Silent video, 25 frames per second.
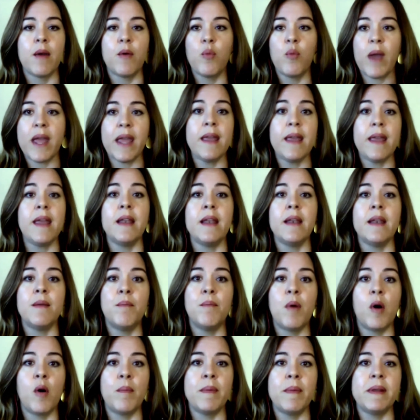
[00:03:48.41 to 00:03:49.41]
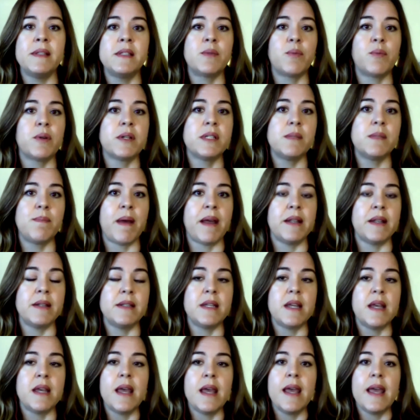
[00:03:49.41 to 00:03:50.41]
waking moments were
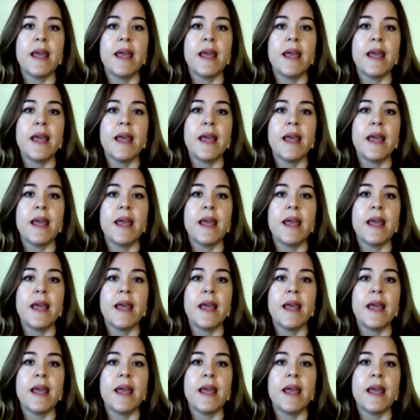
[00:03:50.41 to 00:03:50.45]
spent